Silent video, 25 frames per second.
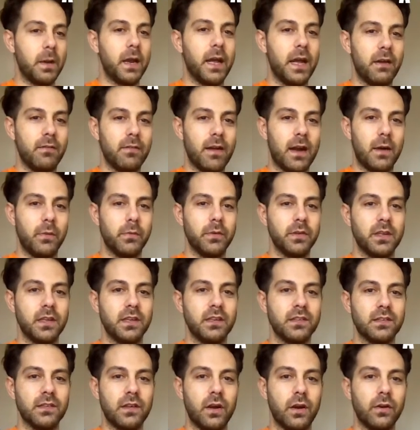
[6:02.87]
a play around with
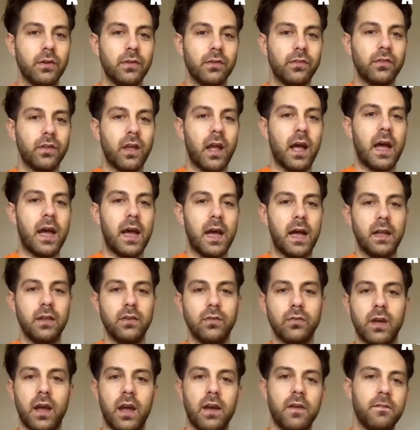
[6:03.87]
these notes
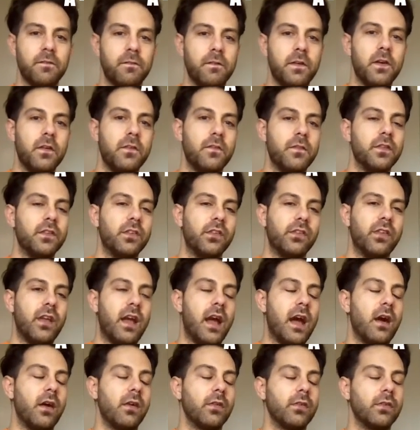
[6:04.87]
and you'll get a feel for the
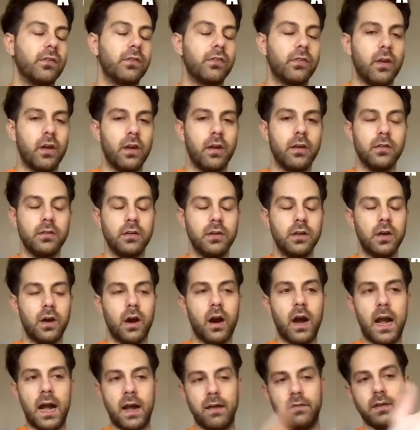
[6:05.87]
sound. So
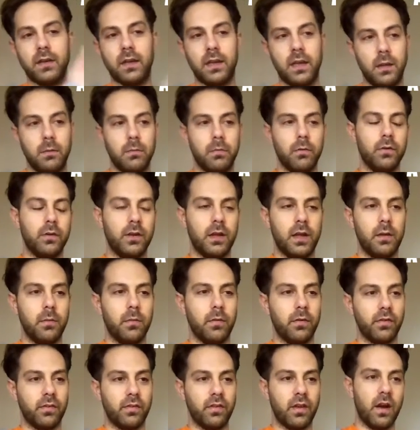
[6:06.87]
I have a keyboard here
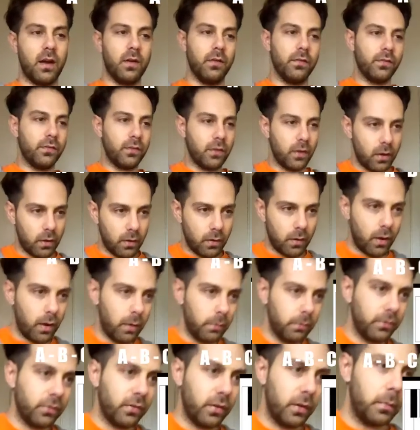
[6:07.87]
myself, so
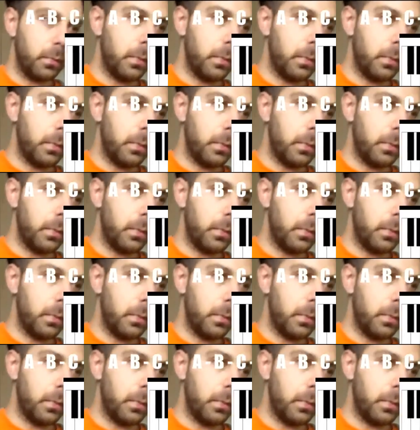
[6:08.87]
I'm just